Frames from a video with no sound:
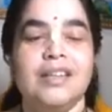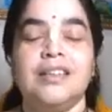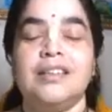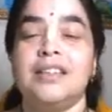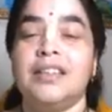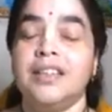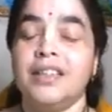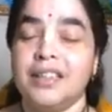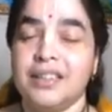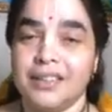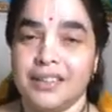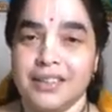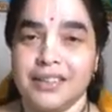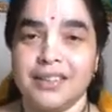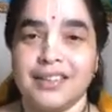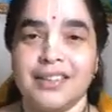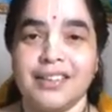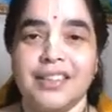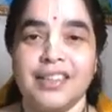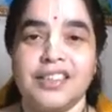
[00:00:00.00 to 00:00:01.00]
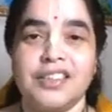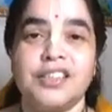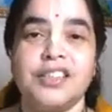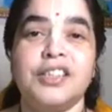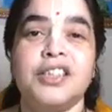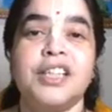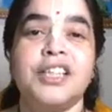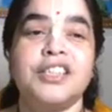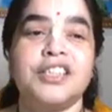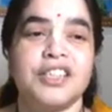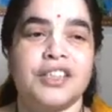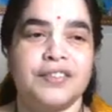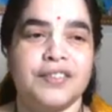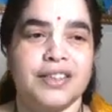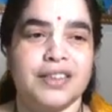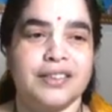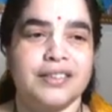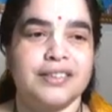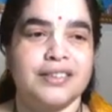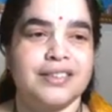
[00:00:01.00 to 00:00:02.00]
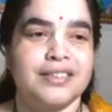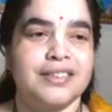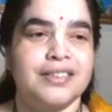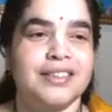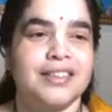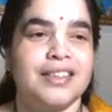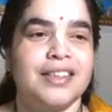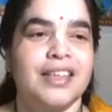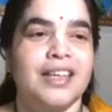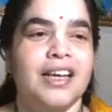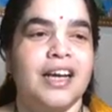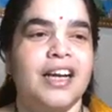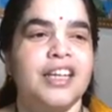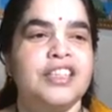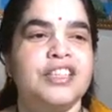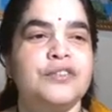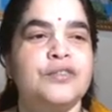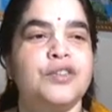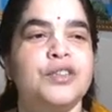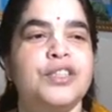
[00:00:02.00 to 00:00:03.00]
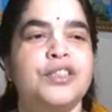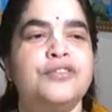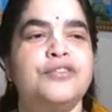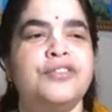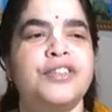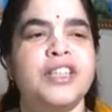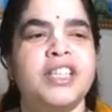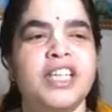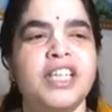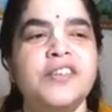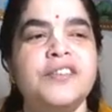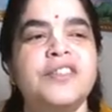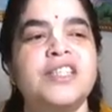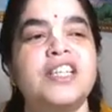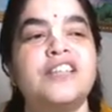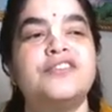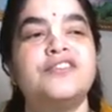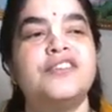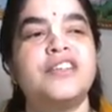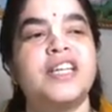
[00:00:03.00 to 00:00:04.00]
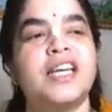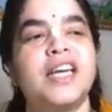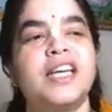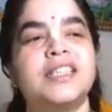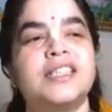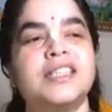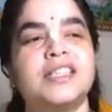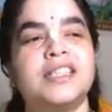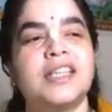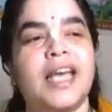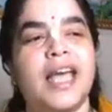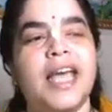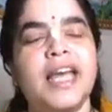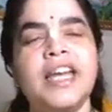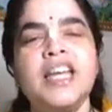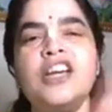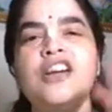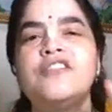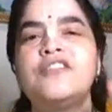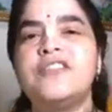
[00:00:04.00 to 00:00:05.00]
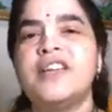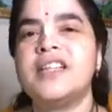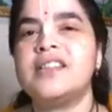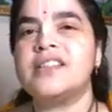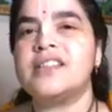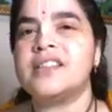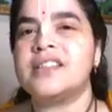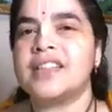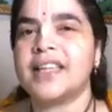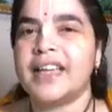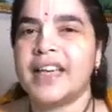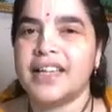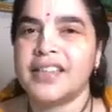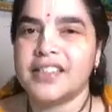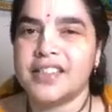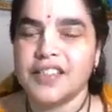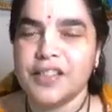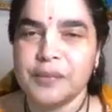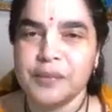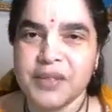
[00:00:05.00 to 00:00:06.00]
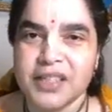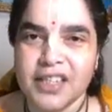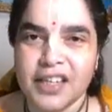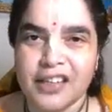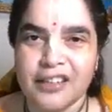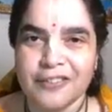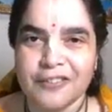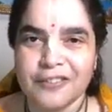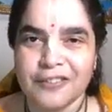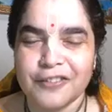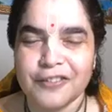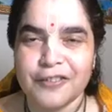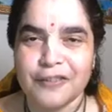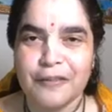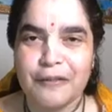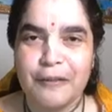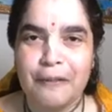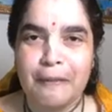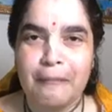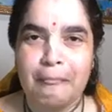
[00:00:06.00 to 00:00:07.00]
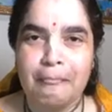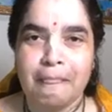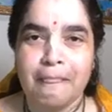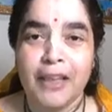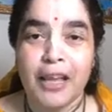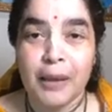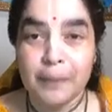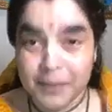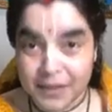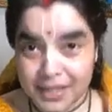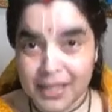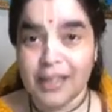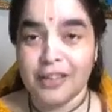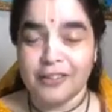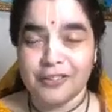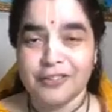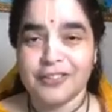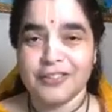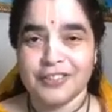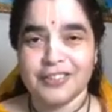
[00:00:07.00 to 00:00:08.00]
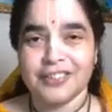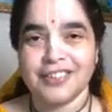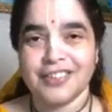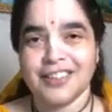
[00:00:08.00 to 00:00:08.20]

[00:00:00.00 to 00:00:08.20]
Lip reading: Third is titikshava. A devotee forgives and forgets any offenses against himself.